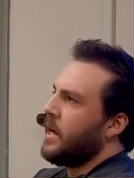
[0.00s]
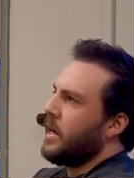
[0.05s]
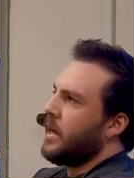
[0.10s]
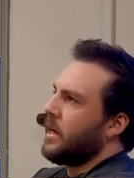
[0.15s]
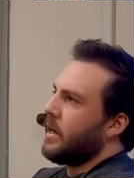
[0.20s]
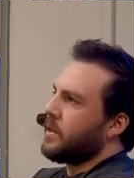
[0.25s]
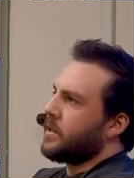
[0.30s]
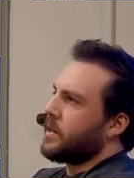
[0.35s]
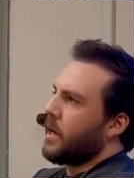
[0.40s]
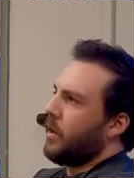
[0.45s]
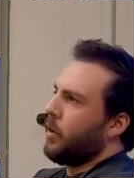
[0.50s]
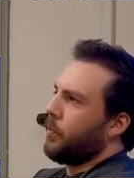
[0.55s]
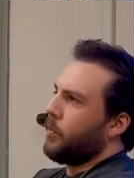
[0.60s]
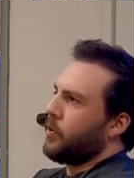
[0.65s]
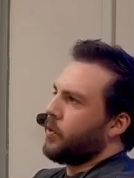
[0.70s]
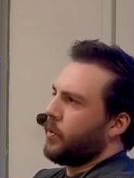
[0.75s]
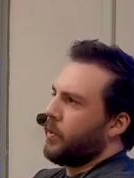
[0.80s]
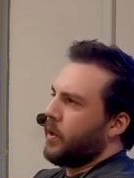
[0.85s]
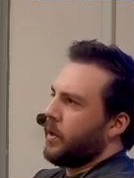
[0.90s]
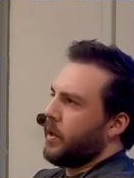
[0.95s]
a
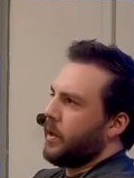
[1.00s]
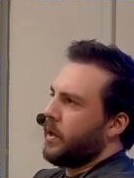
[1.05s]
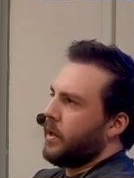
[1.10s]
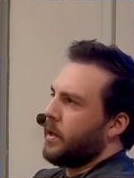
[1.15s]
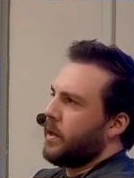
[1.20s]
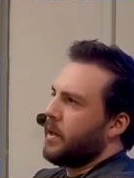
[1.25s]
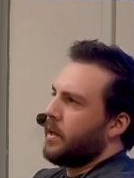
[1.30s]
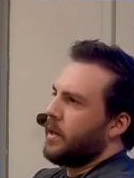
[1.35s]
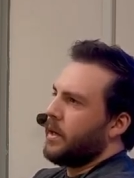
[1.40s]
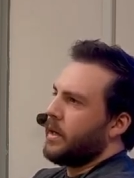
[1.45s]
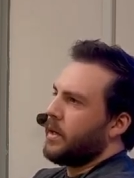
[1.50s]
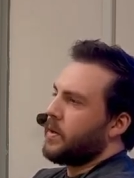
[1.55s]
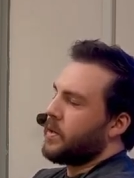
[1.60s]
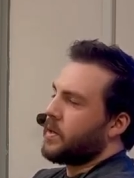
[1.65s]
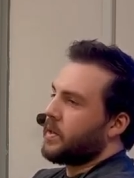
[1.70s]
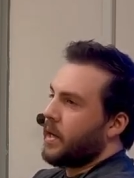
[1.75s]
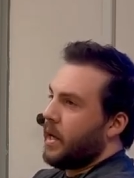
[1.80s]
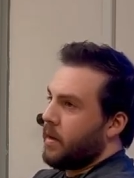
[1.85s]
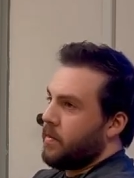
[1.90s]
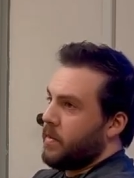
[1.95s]
celebratory
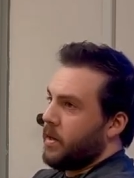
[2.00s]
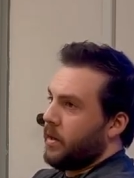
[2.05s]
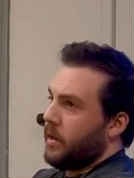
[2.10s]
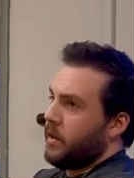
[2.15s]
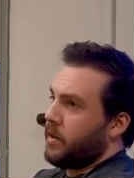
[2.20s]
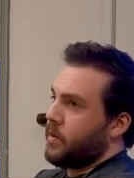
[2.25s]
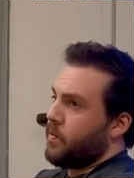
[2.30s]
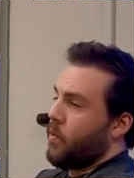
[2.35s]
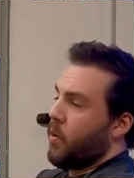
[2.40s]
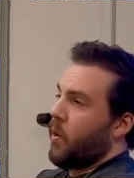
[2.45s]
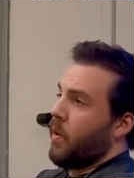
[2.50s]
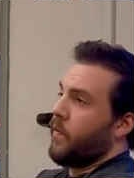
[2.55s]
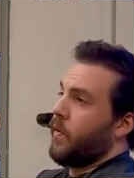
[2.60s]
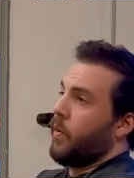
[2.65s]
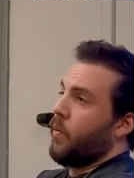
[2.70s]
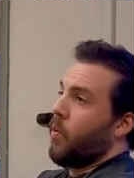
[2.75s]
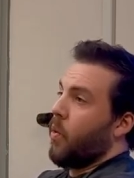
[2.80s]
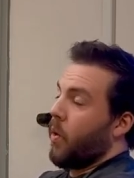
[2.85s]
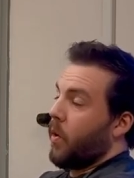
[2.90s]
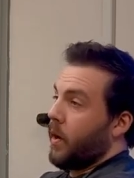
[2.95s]
statement. It's more of a
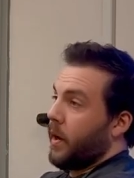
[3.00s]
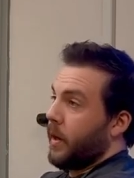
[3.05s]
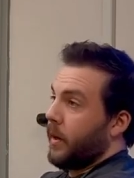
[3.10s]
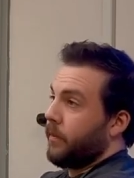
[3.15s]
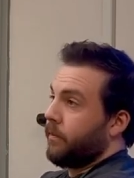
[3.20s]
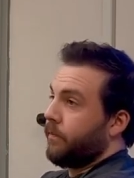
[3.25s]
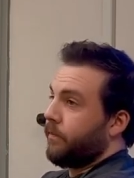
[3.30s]
warning